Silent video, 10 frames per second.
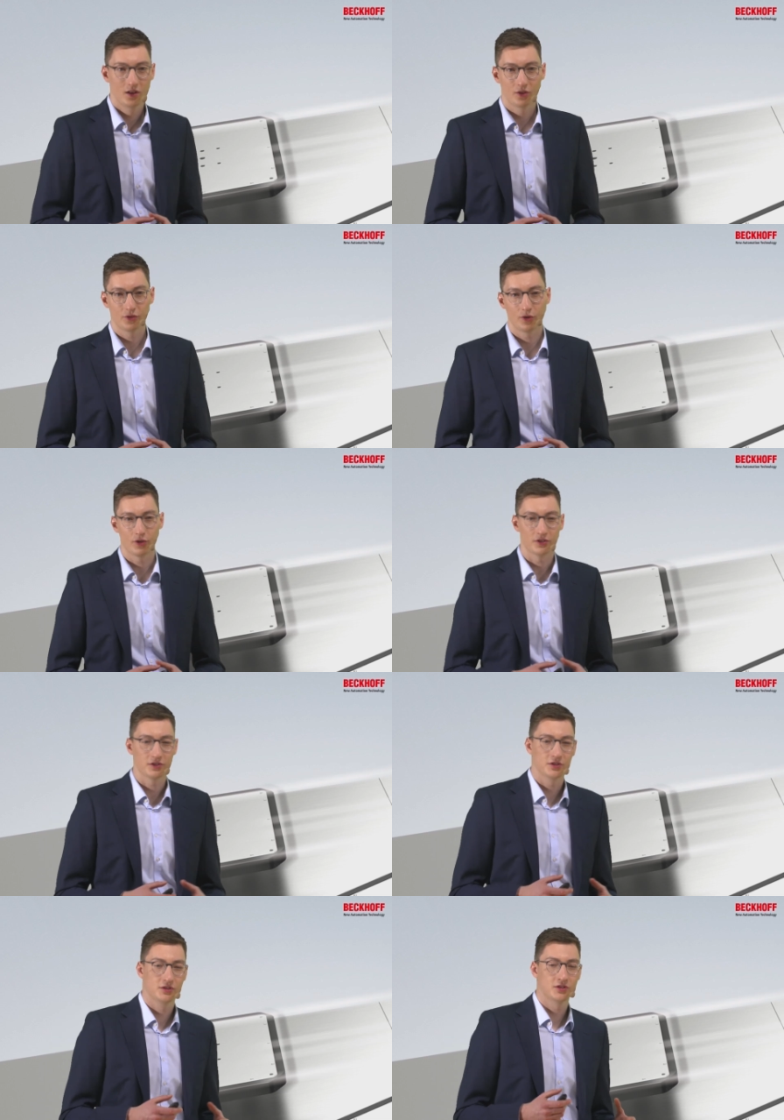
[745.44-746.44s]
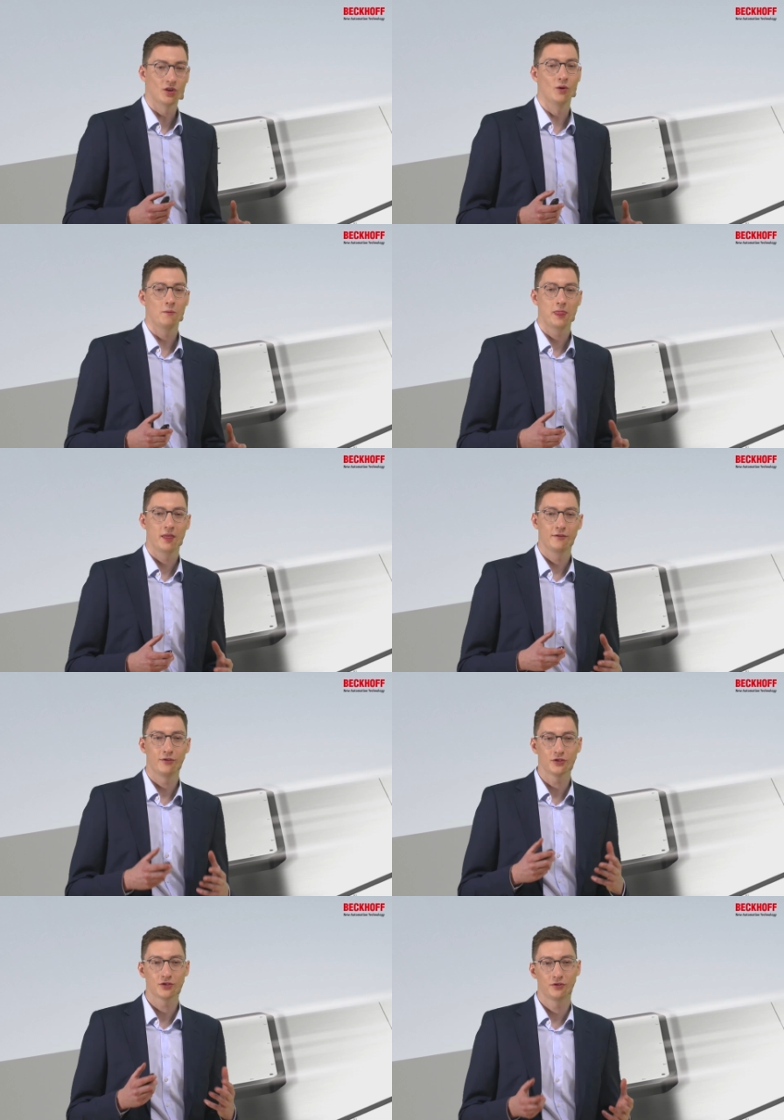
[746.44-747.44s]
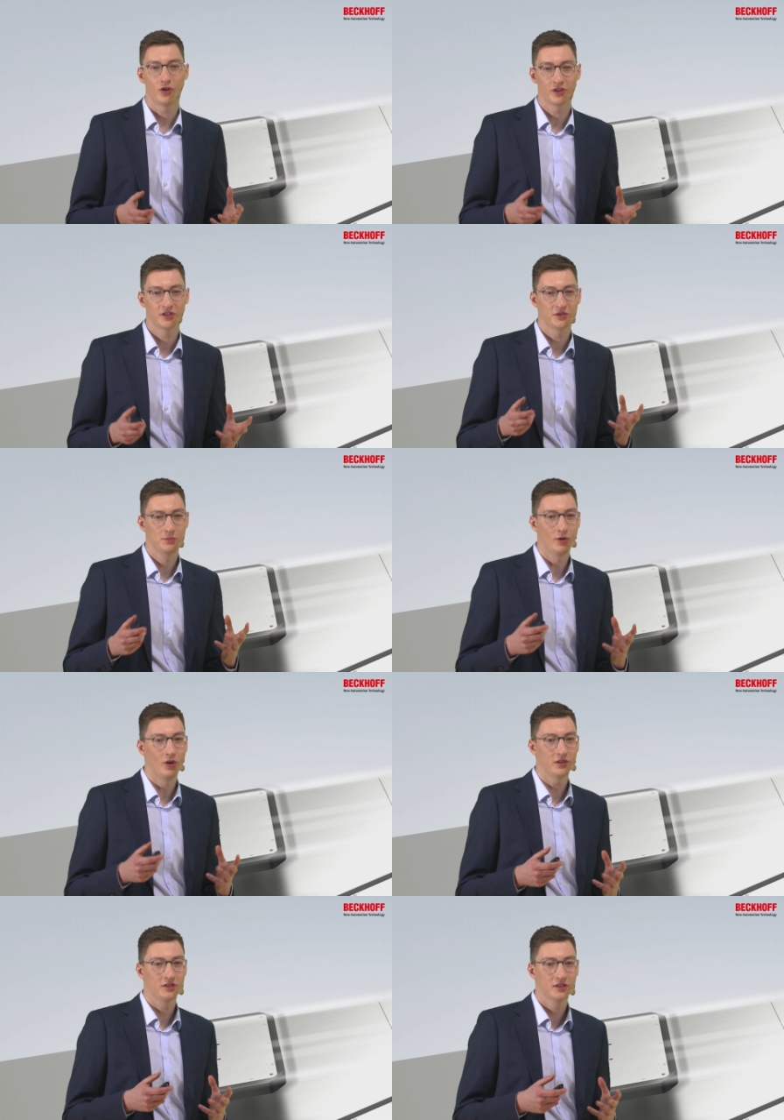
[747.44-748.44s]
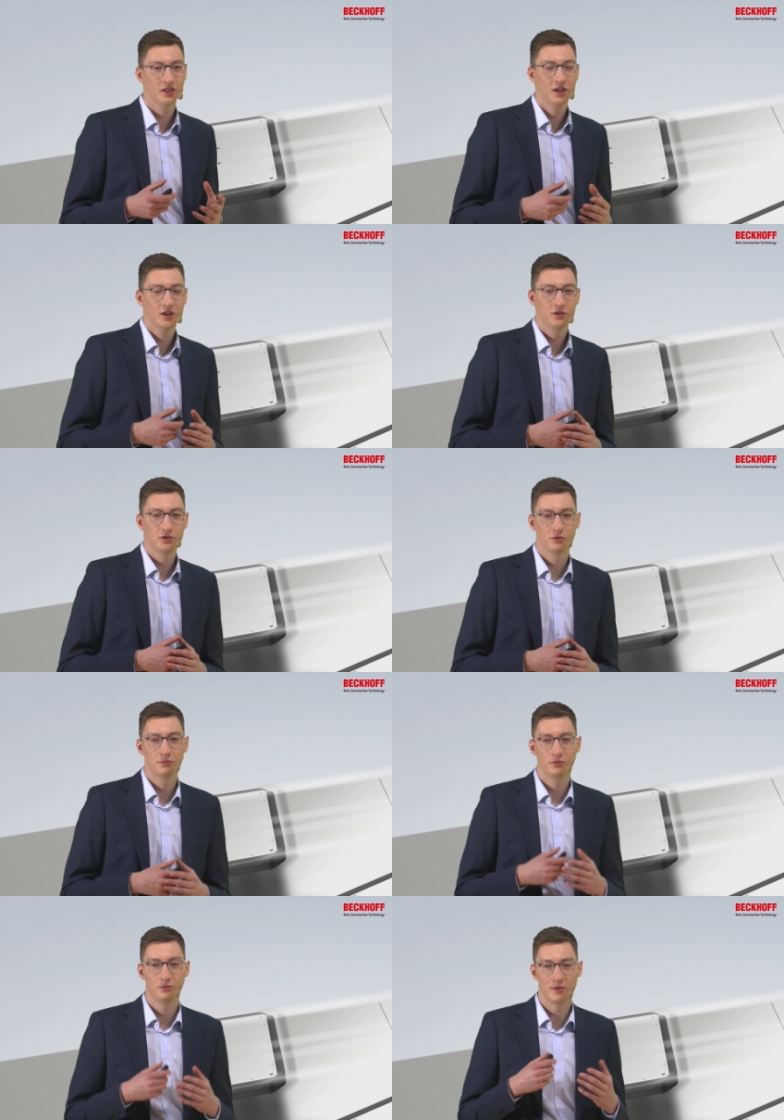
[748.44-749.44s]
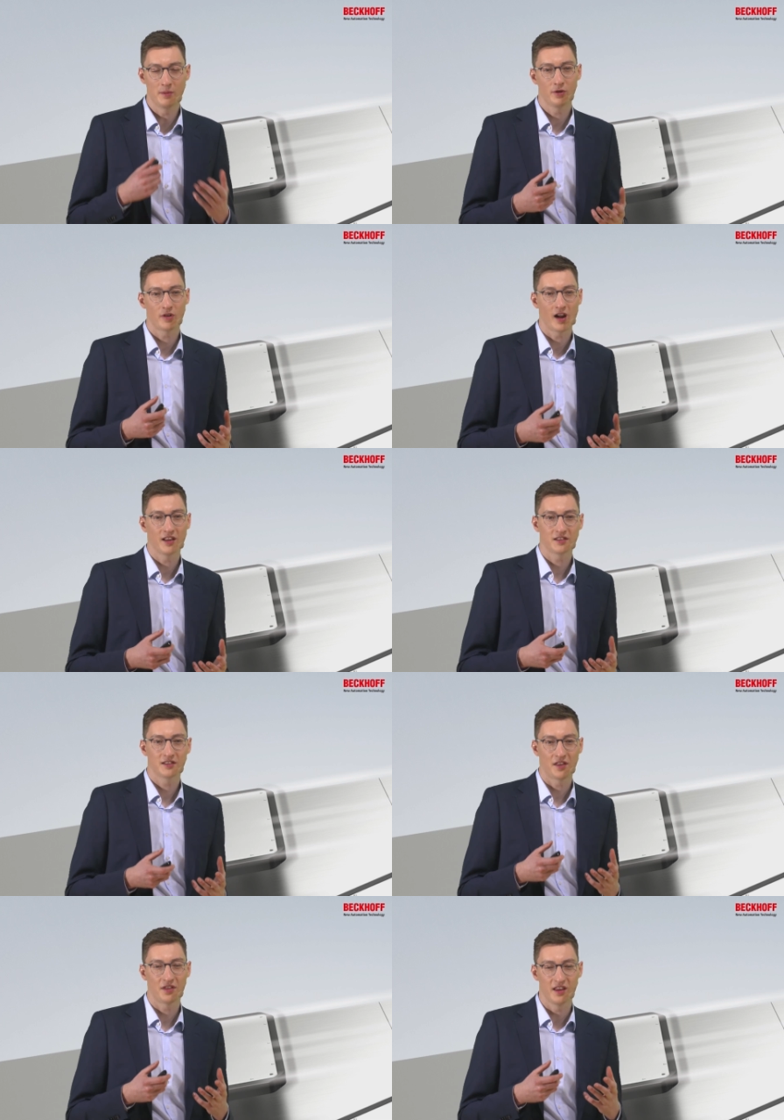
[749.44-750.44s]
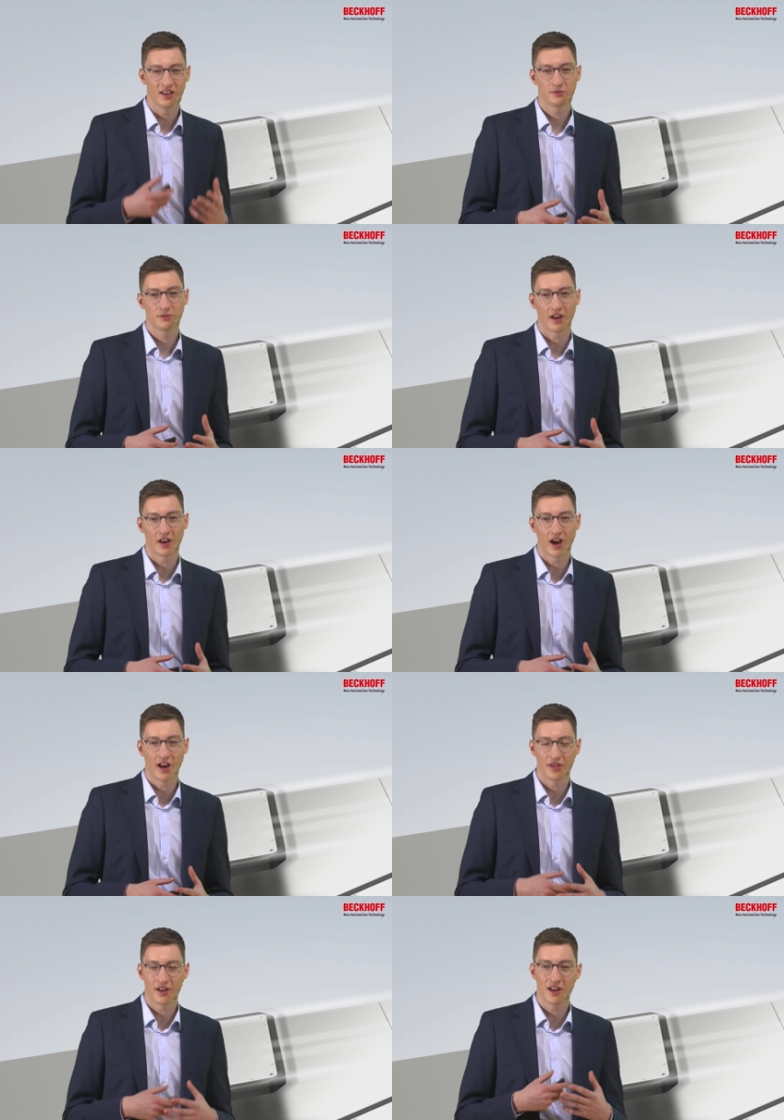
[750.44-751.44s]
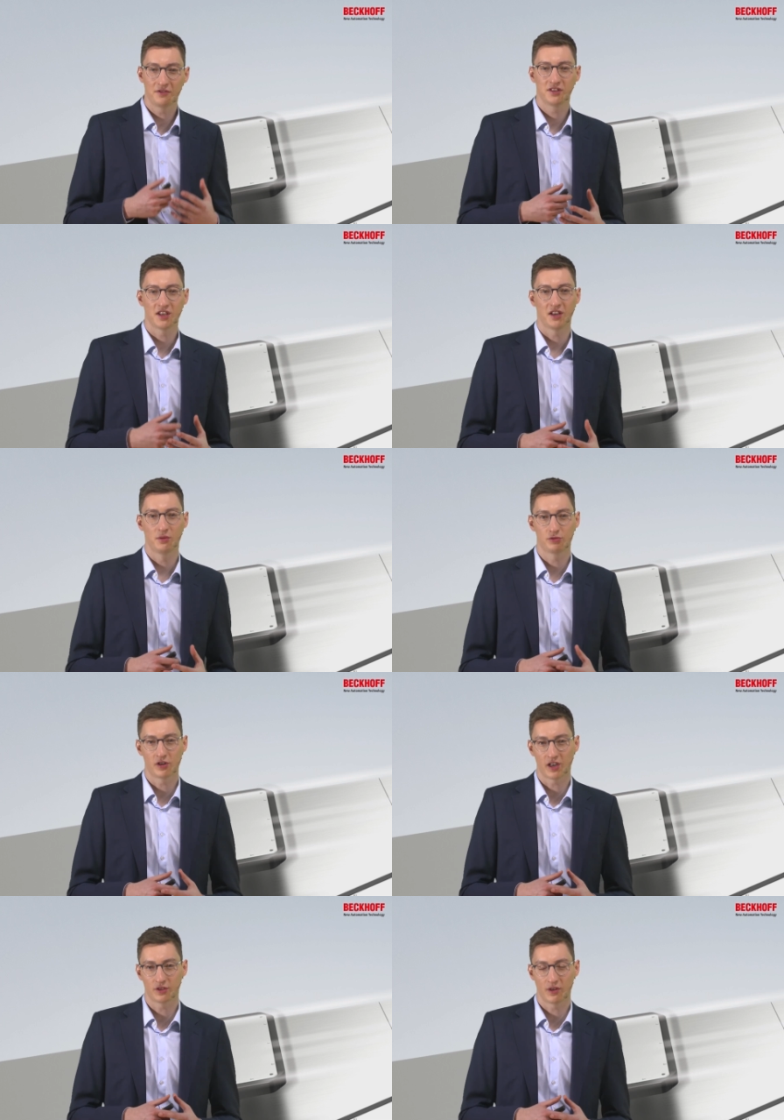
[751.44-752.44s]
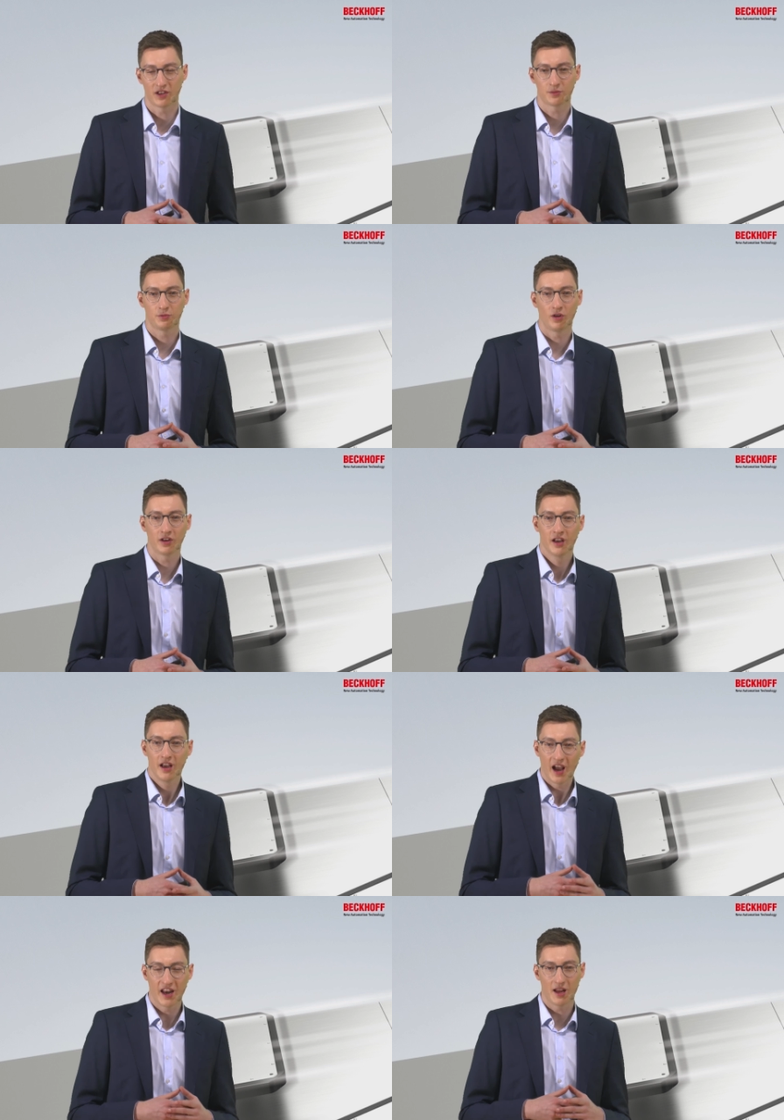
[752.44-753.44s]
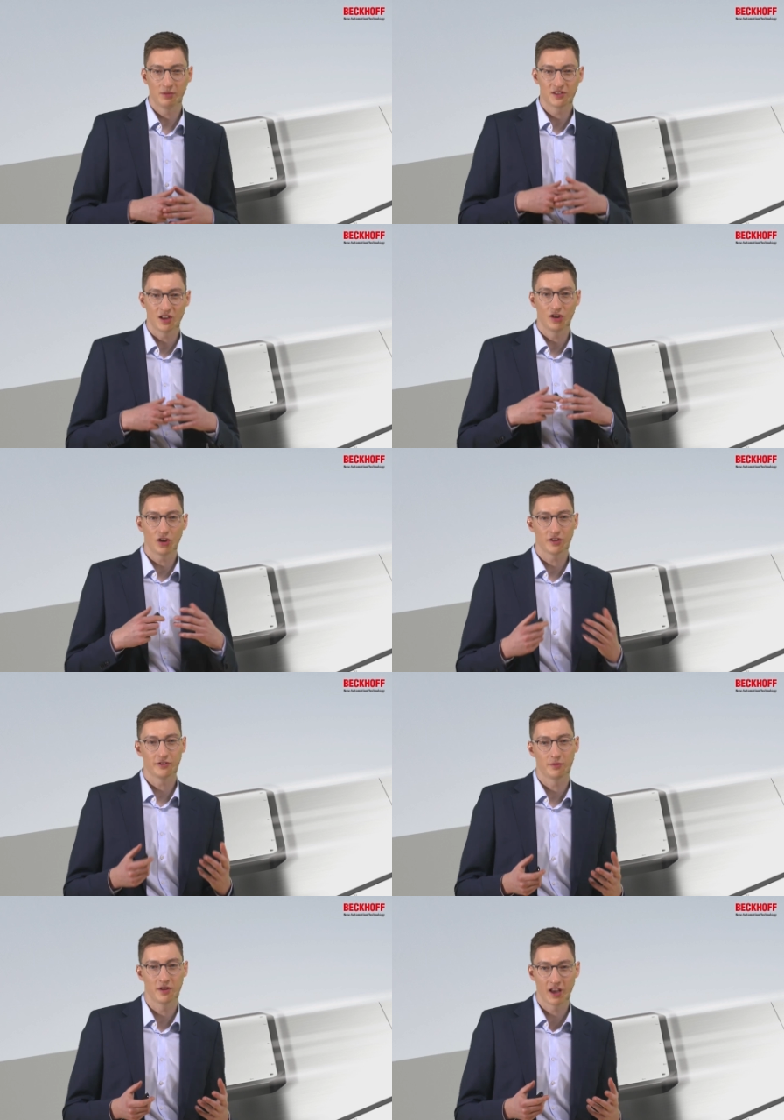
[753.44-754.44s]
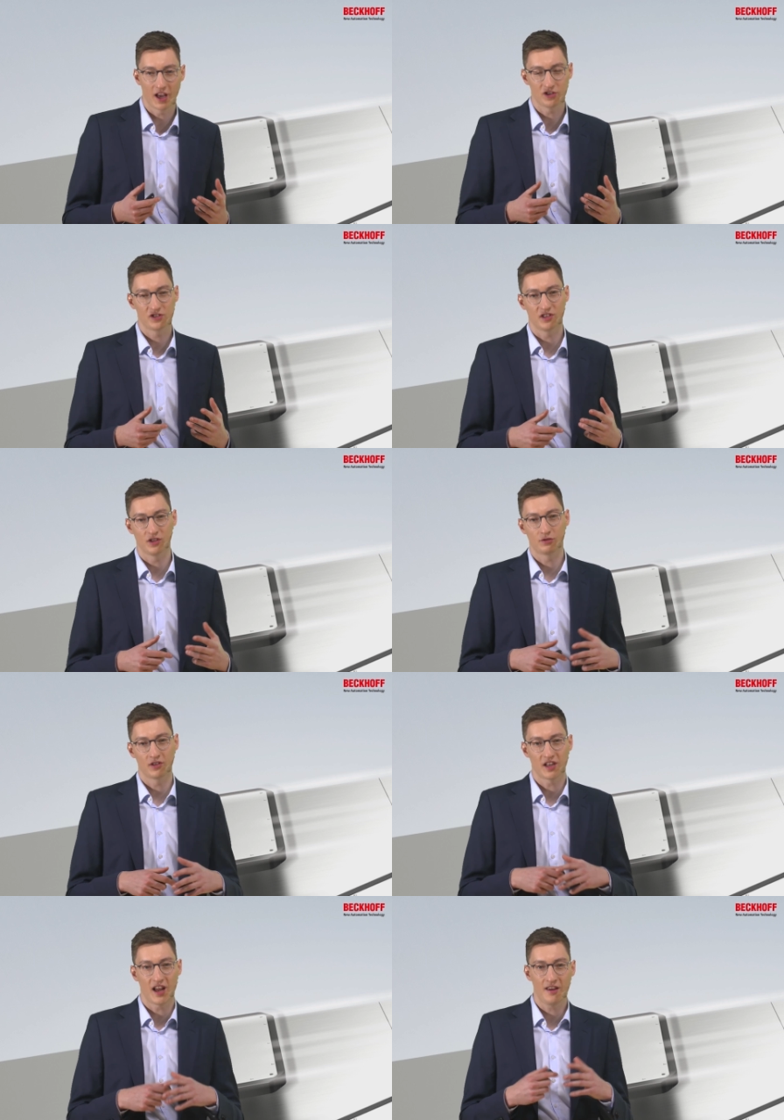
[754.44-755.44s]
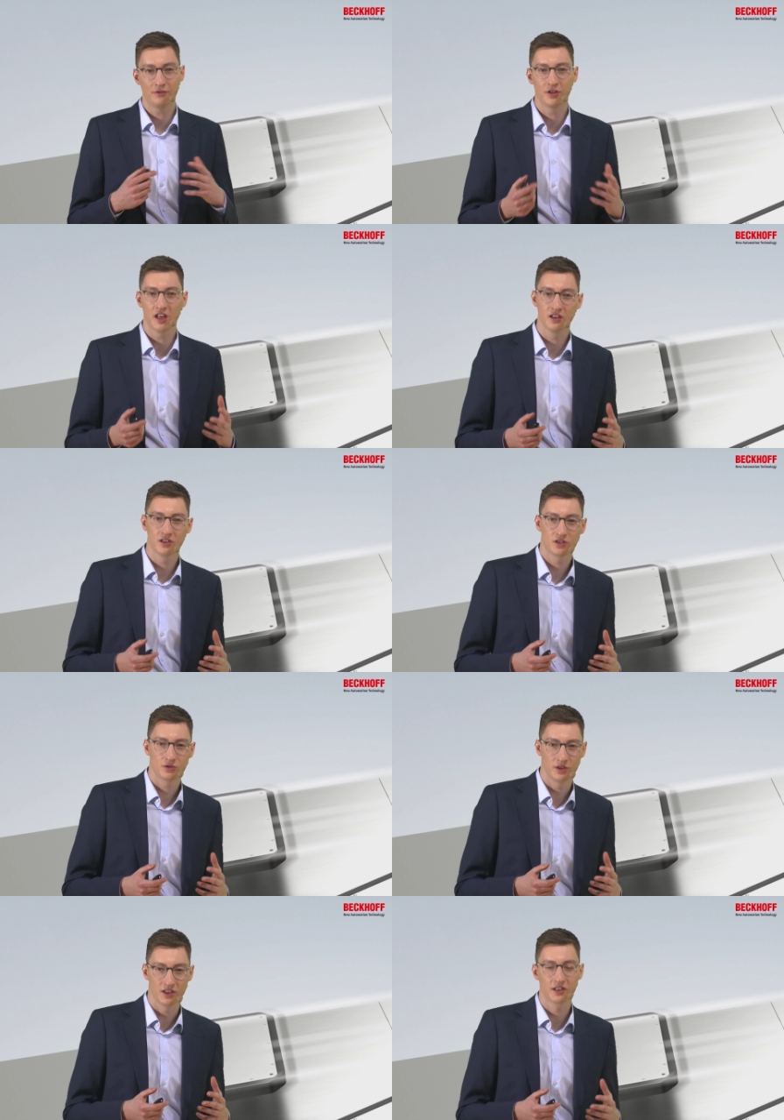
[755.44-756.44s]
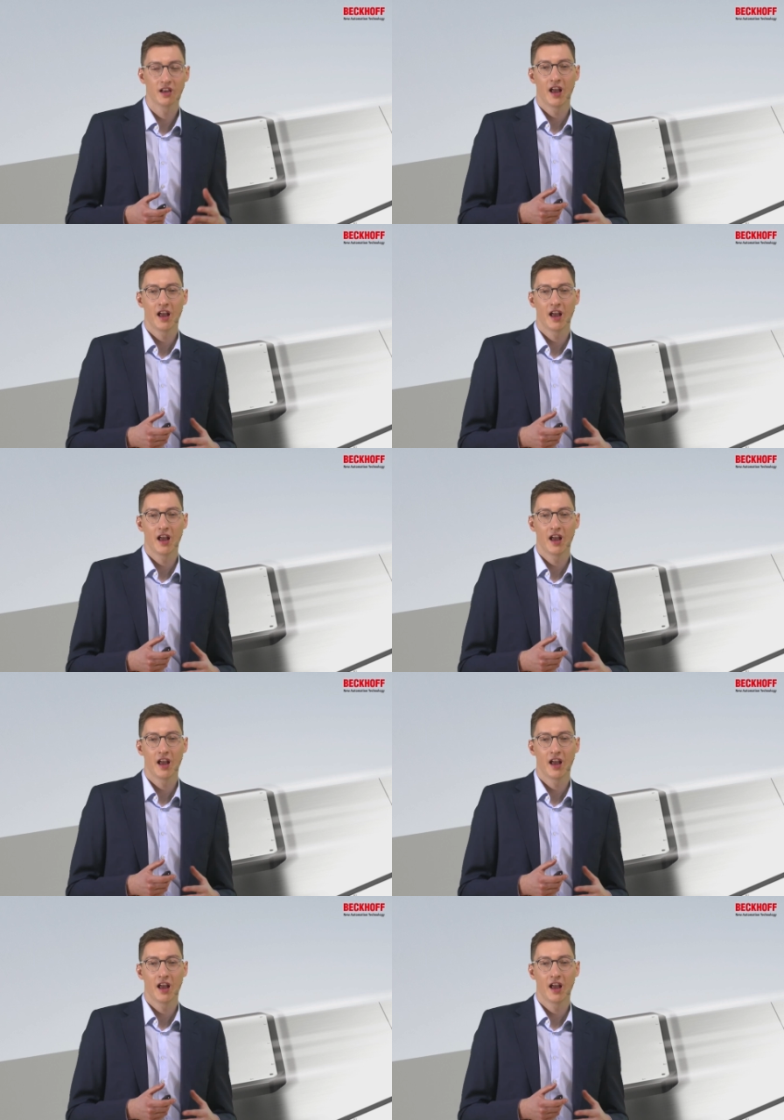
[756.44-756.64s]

Of course. So, first of all, it is important to memorize that the eXplanar and the levitating product transport enables a lot of applications across every industries,